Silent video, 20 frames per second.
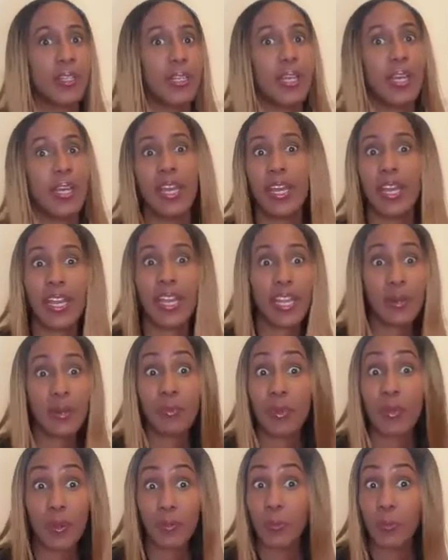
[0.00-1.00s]
And
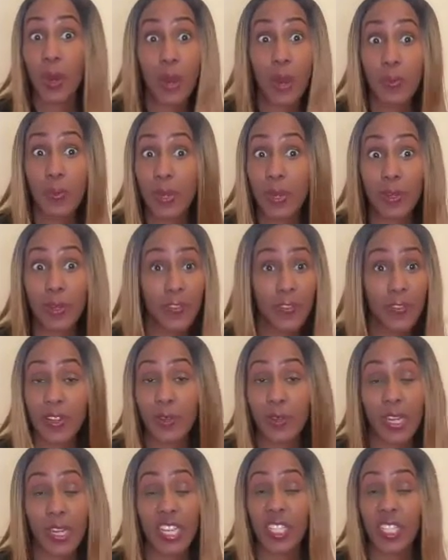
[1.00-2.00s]
we probably even
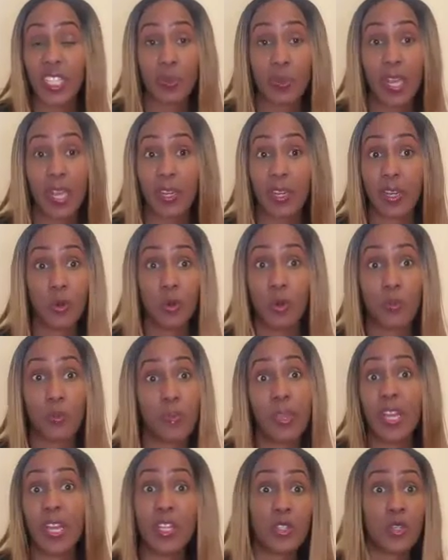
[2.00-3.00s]
will explain, look,
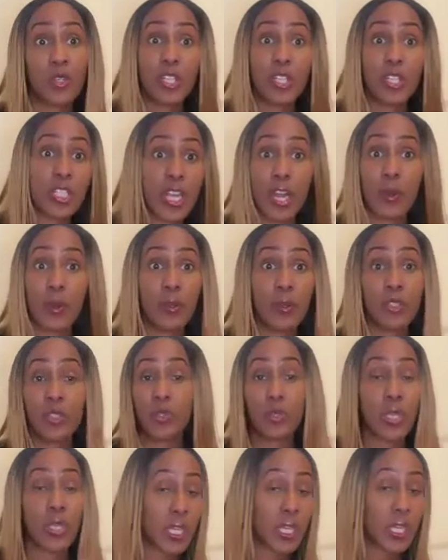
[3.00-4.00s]
me and Sorisha, we used to
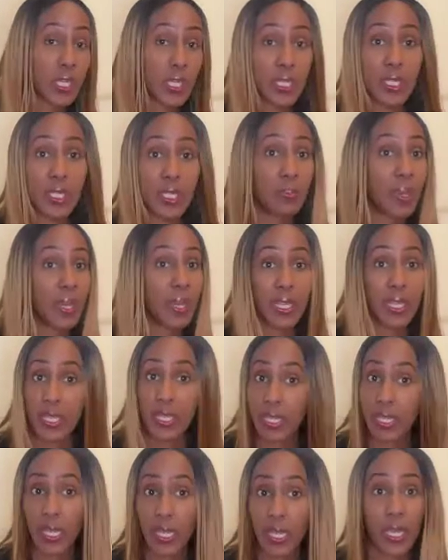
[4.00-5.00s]
kick it back in the
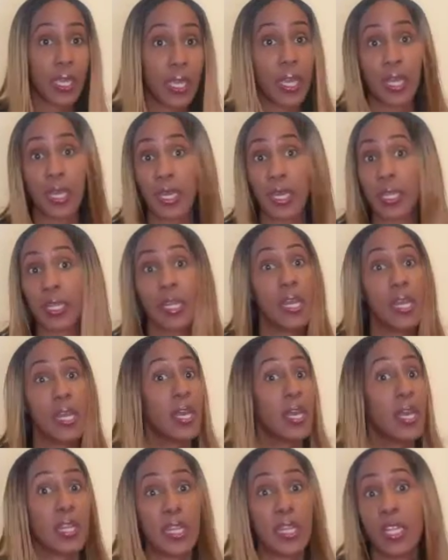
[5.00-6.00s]
day, and
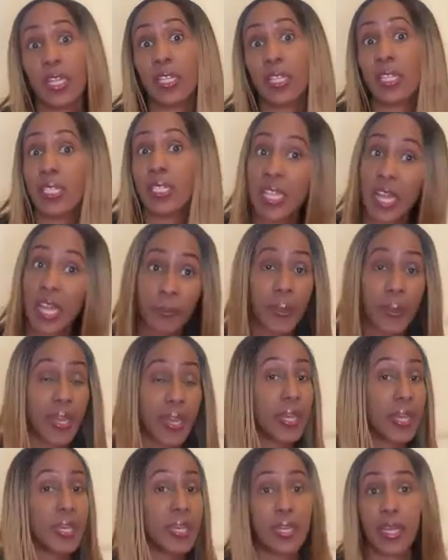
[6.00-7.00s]
then this happened.